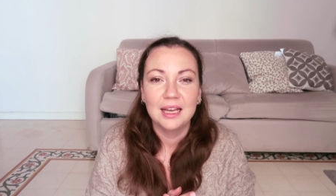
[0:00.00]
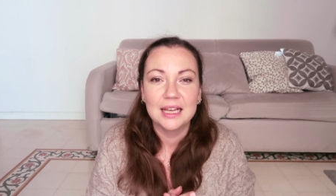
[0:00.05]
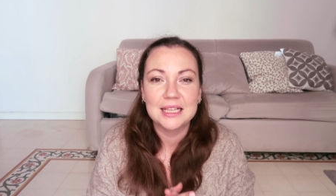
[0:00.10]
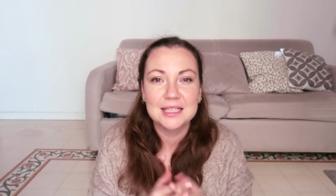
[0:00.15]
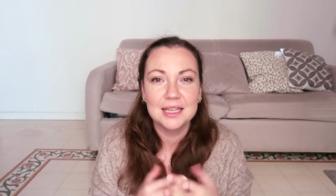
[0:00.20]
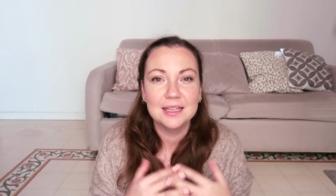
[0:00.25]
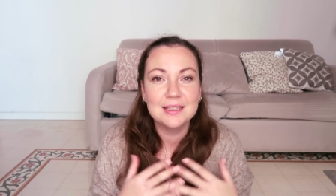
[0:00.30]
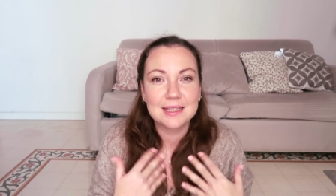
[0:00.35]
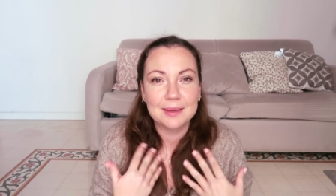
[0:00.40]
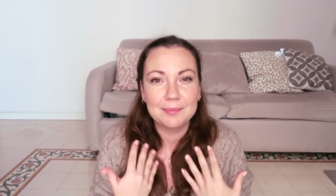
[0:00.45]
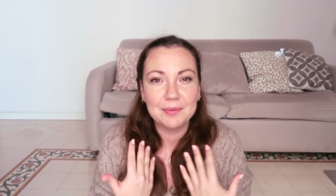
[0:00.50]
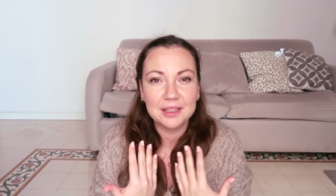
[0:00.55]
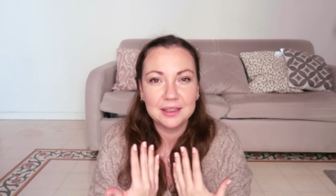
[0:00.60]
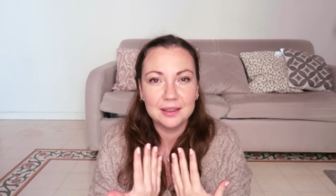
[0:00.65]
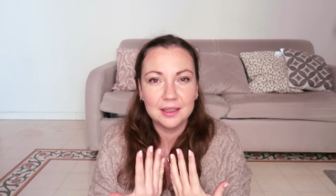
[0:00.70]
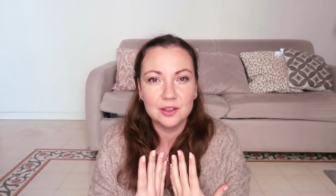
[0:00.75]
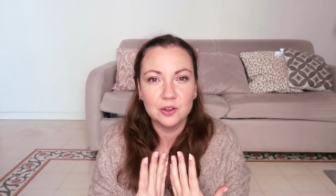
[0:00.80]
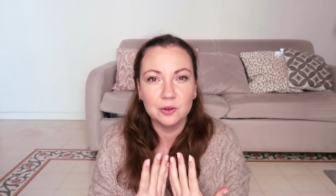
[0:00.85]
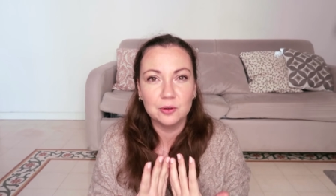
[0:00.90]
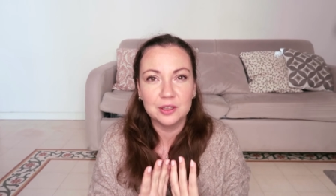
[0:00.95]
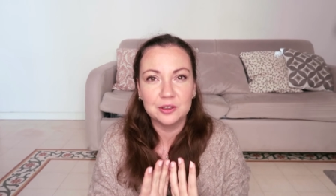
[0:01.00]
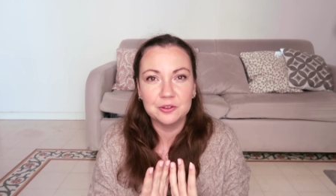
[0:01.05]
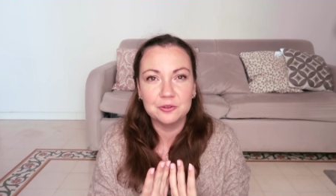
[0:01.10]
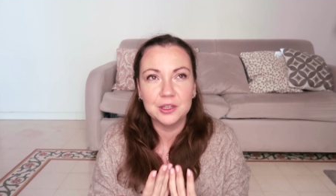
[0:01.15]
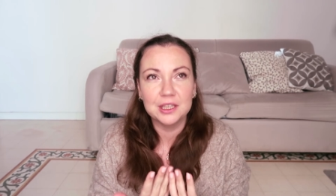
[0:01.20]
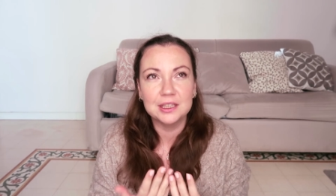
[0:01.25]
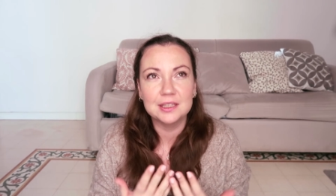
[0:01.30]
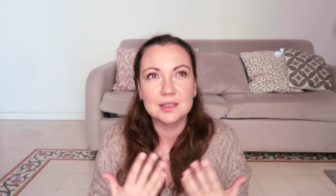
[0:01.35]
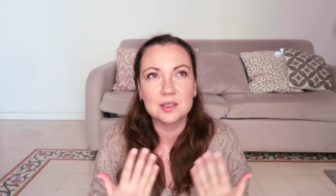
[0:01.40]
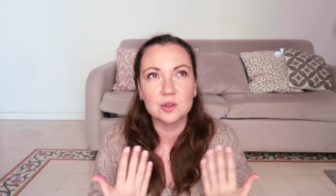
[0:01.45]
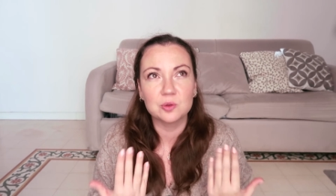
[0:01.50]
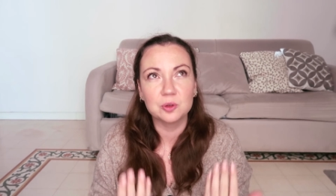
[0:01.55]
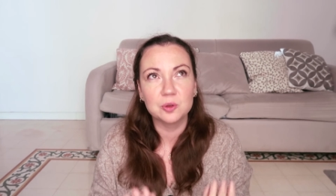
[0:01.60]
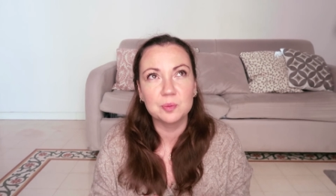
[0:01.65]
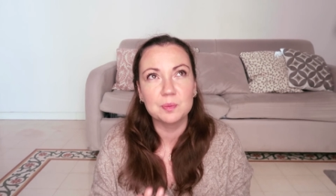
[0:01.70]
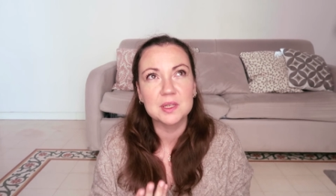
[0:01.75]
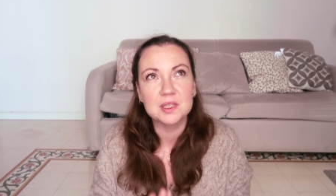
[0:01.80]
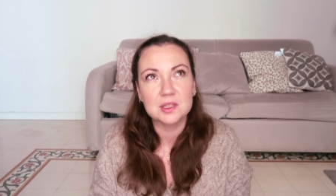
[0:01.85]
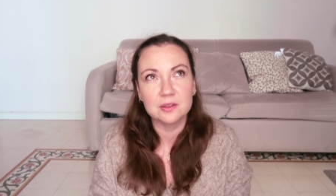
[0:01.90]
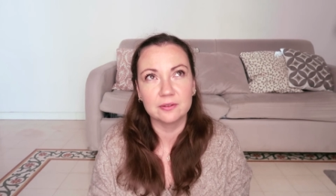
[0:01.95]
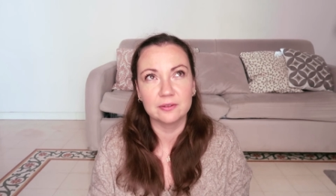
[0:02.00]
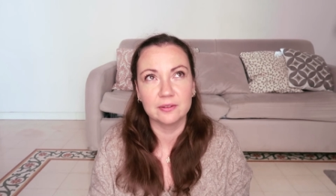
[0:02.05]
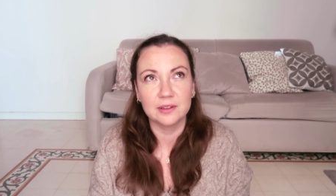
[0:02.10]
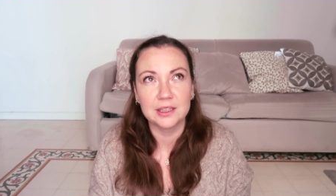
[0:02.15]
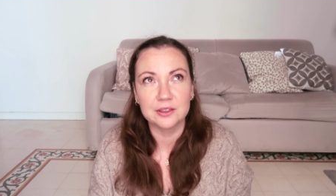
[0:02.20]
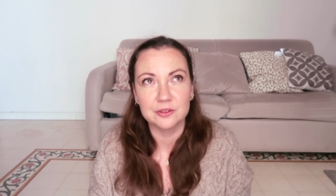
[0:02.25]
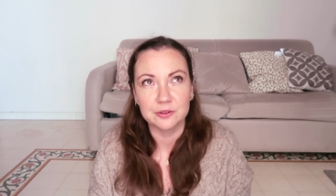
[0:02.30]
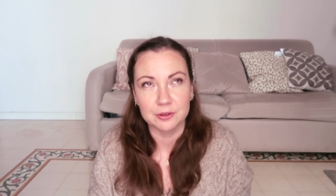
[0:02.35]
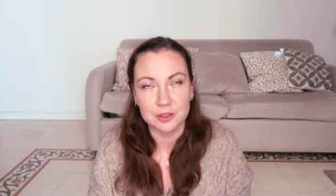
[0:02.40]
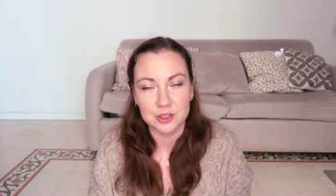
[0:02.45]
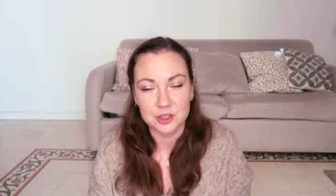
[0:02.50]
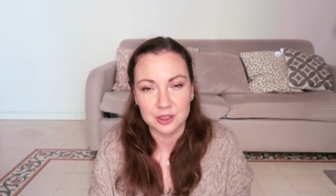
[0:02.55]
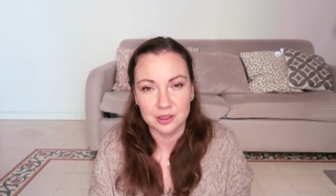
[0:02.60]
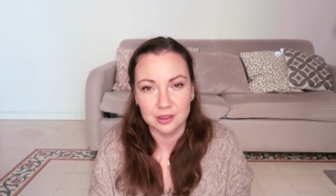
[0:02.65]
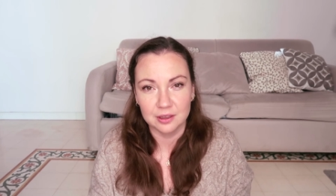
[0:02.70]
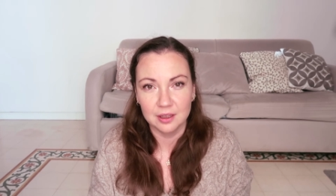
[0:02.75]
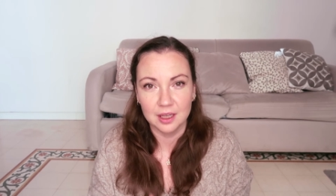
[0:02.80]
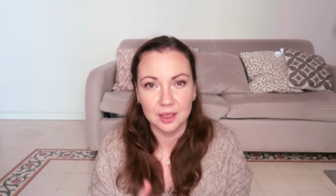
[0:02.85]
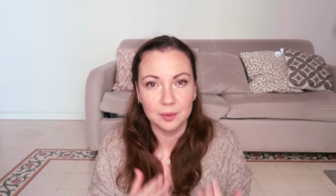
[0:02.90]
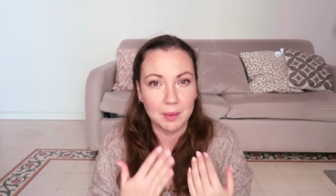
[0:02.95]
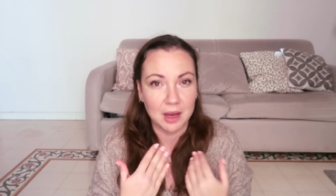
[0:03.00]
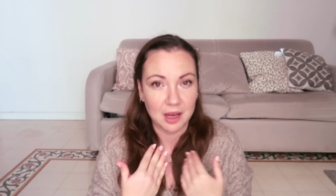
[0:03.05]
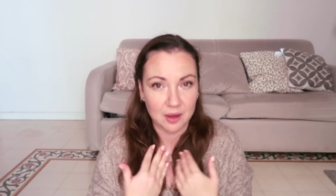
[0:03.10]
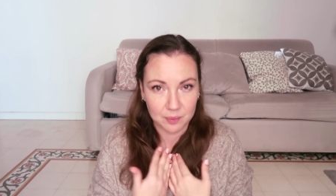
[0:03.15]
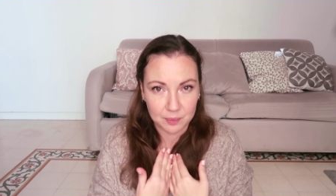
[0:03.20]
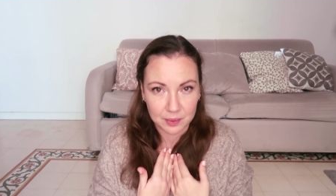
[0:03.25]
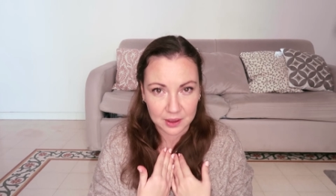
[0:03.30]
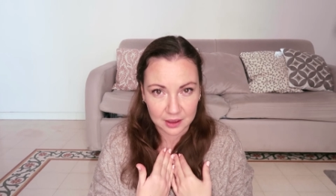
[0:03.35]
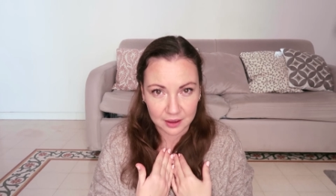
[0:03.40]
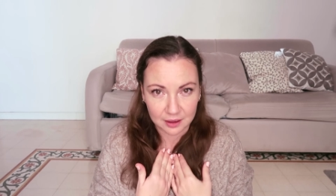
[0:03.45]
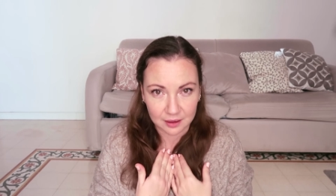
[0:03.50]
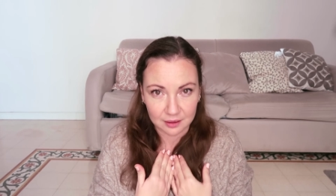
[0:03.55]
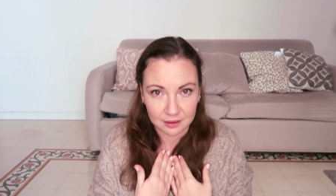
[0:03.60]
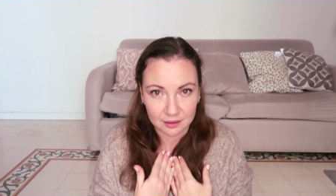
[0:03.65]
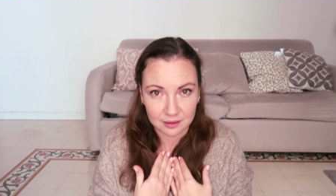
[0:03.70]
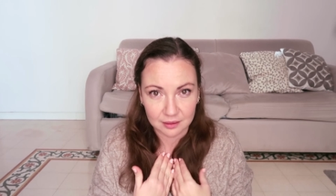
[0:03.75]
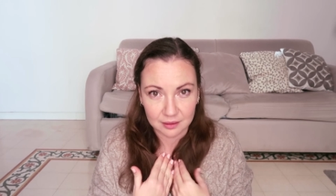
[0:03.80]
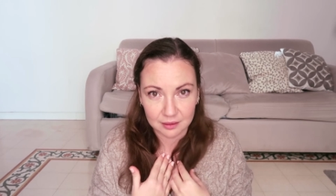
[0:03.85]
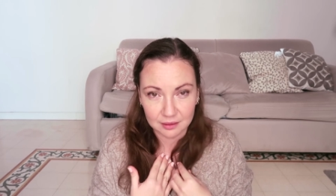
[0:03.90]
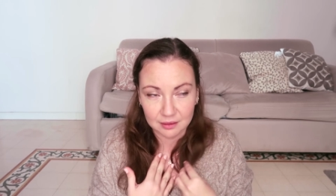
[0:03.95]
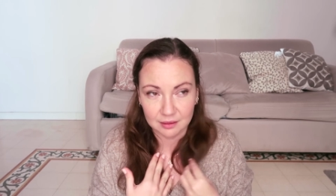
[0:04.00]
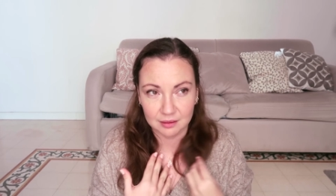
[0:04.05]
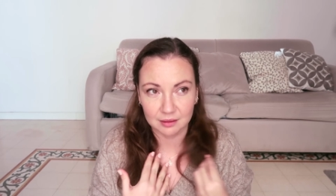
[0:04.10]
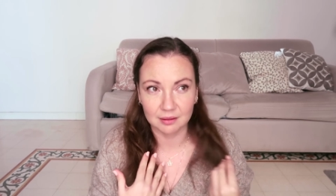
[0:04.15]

It's not something that you can read as a good piece of literature, in my opinion.